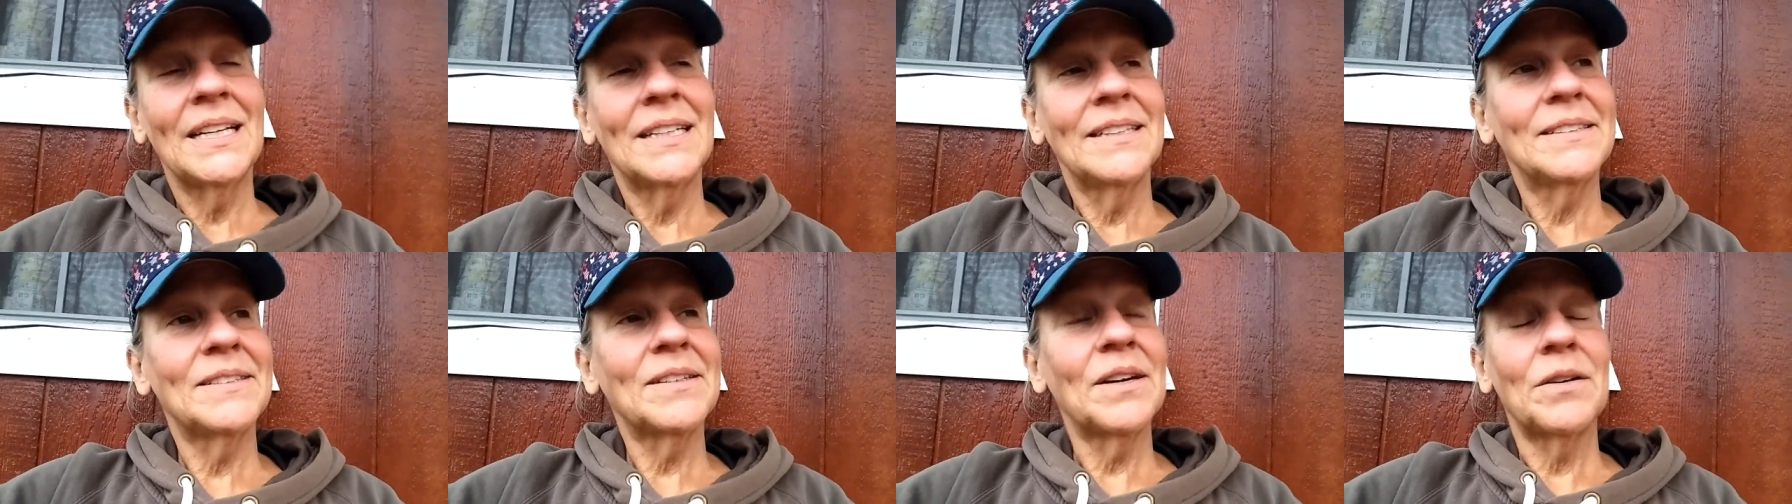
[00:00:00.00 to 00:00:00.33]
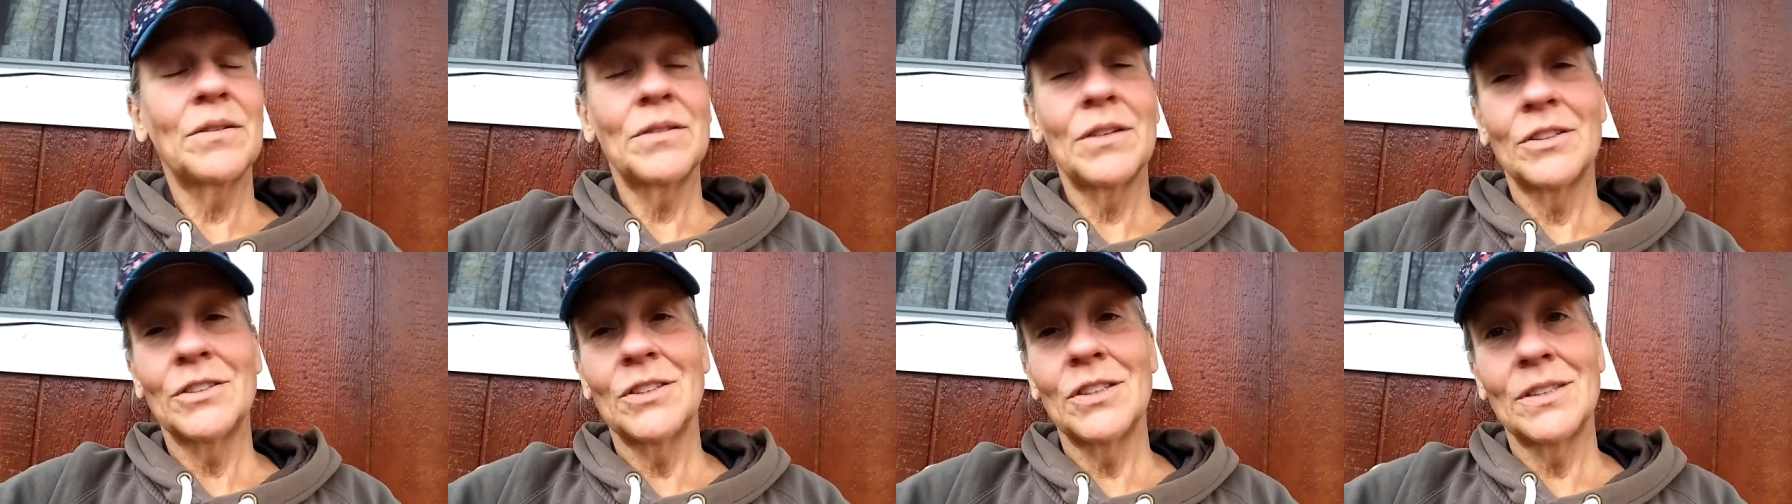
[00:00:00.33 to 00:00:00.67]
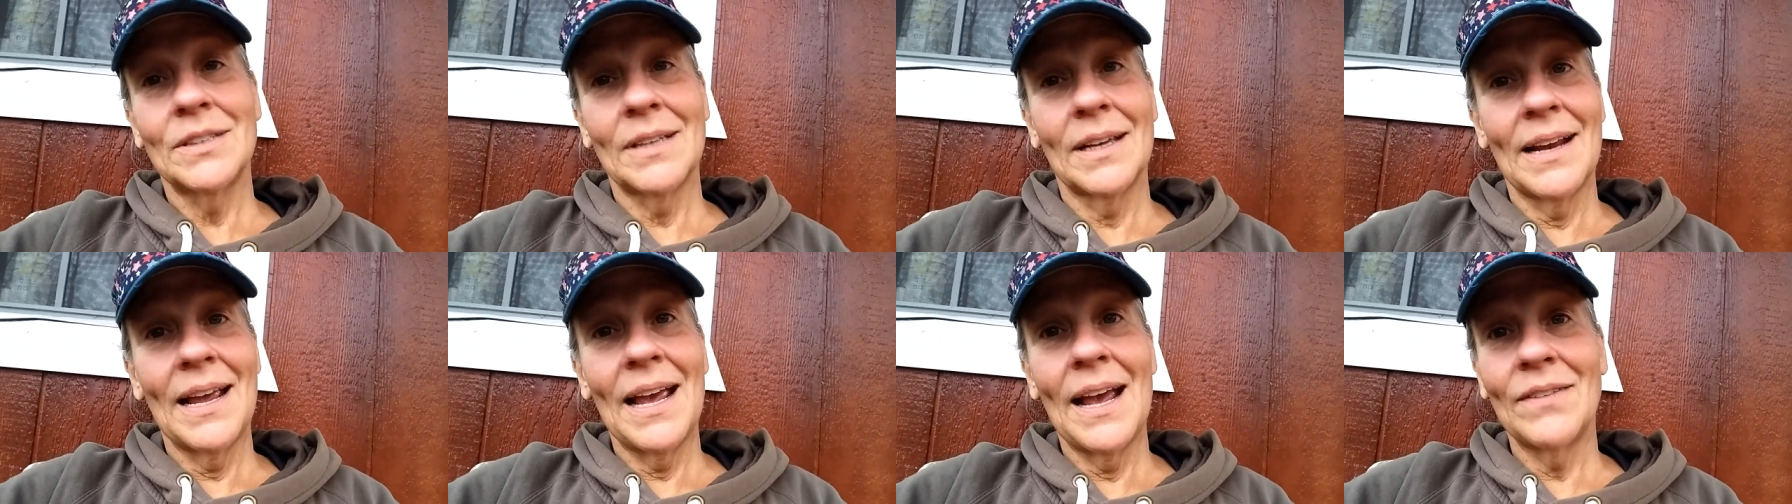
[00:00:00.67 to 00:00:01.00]
So they're
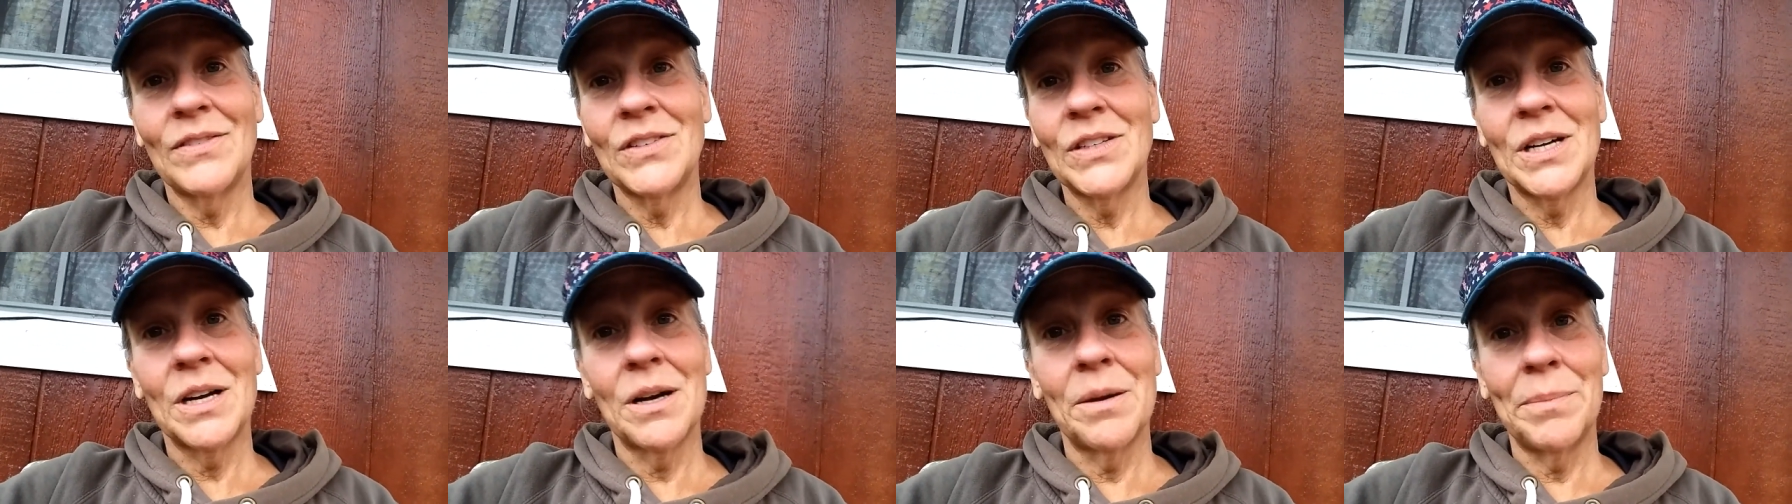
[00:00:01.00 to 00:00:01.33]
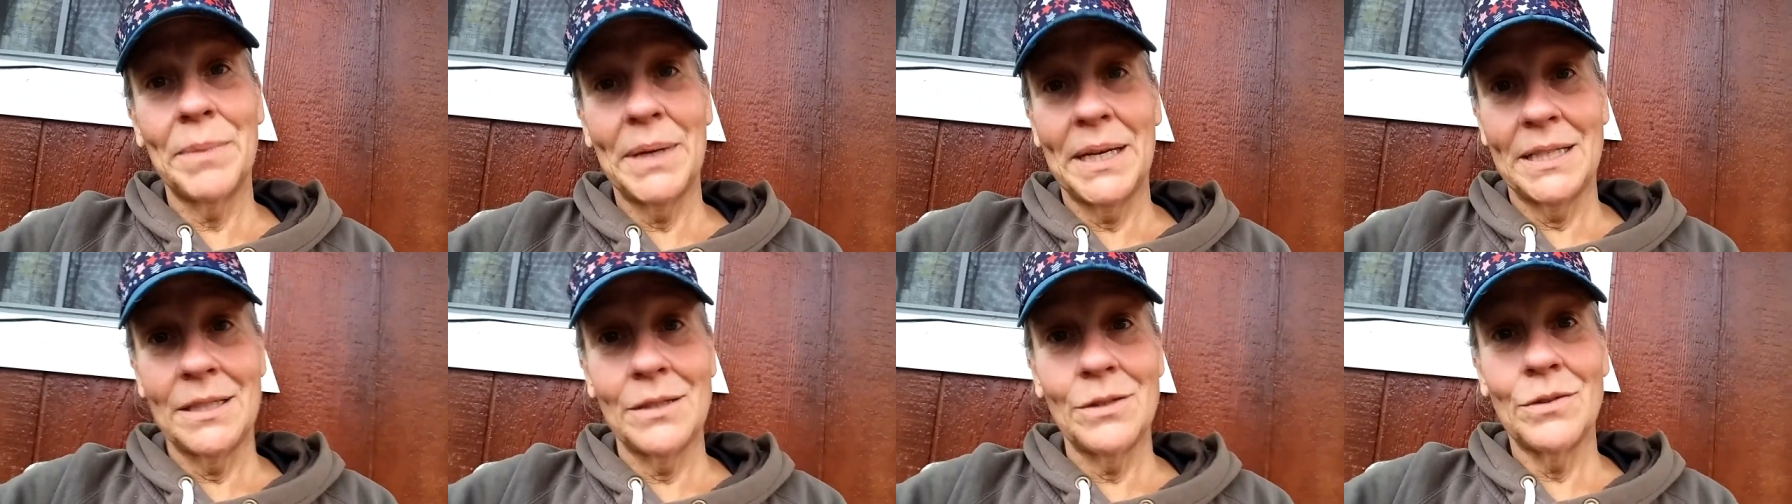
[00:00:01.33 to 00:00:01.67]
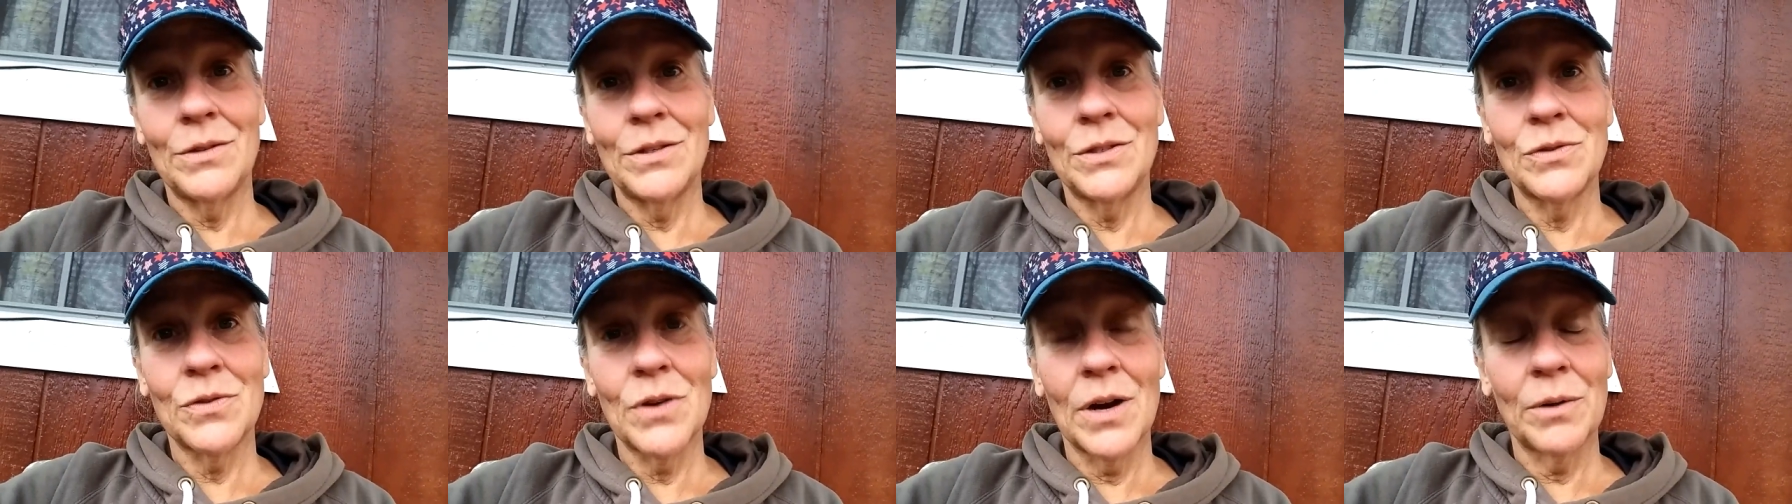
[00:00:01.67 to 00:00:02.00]
just going to have to come into
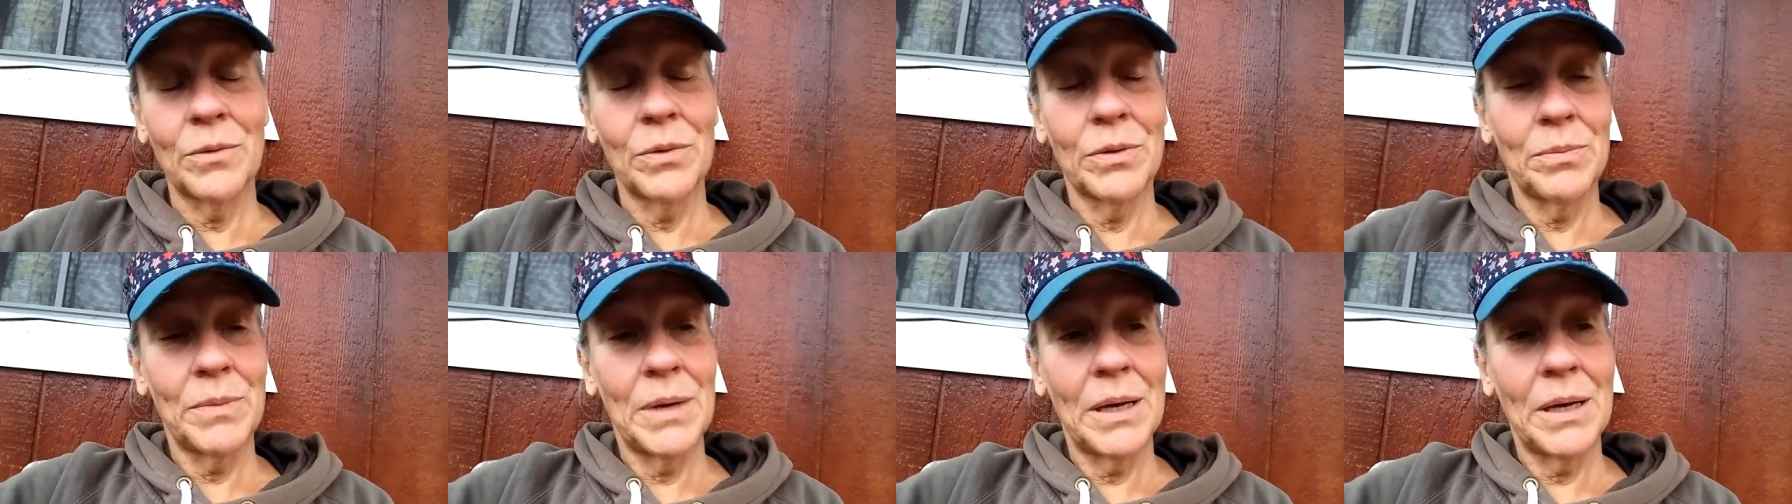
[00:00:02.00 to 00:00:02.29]
the truck with